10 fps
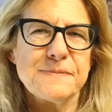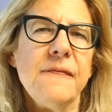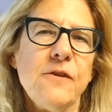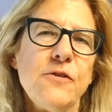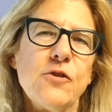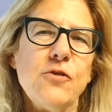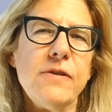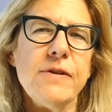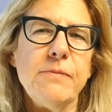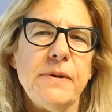There's a
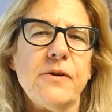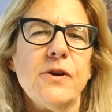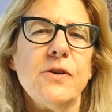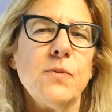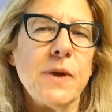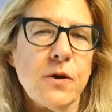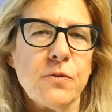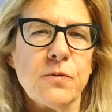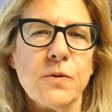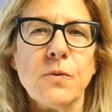grieving period we go
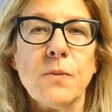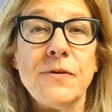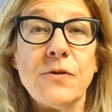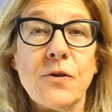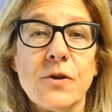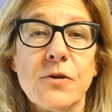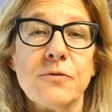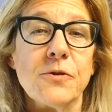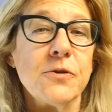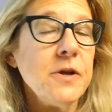through when we start
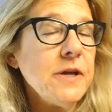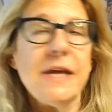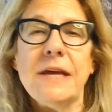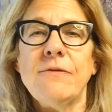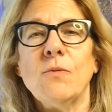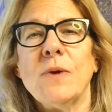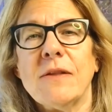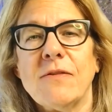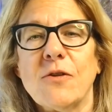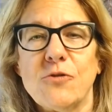over, even when
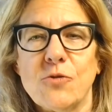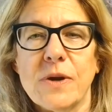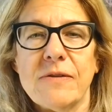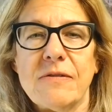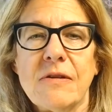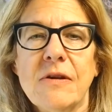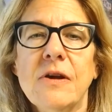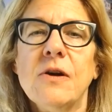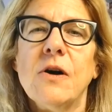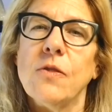it's our choice.
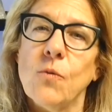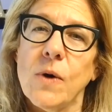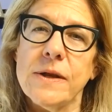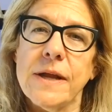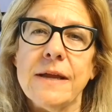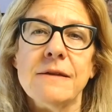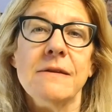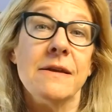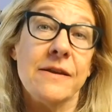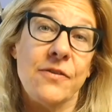On the one hand,
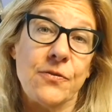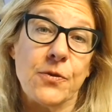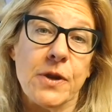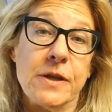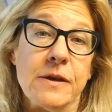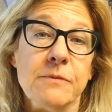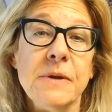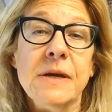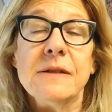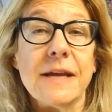it's freedom,
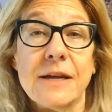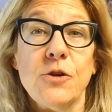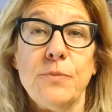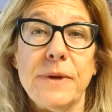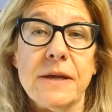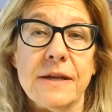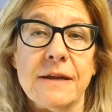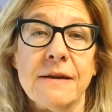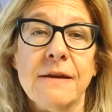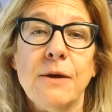like a new
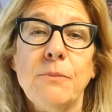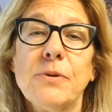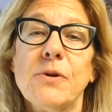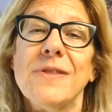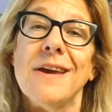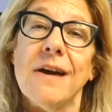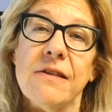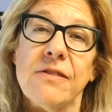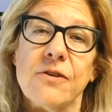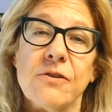beginning. But on the
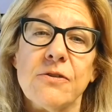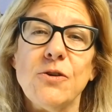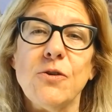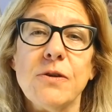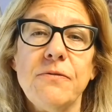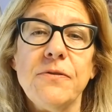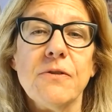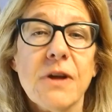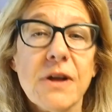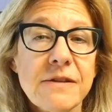other, you can
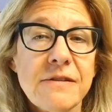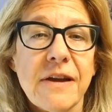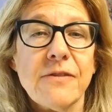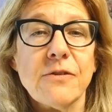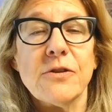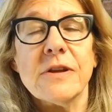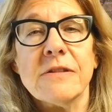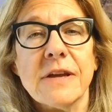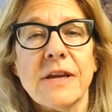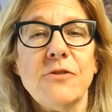feel untethered and
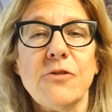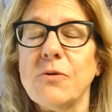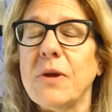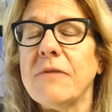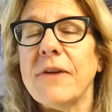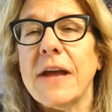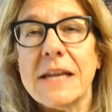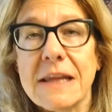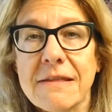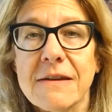like you don't have
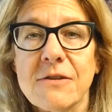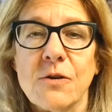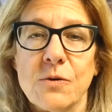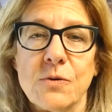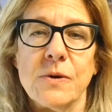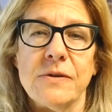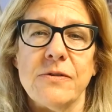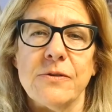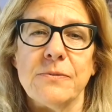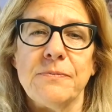anything to hold on
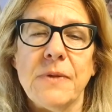to,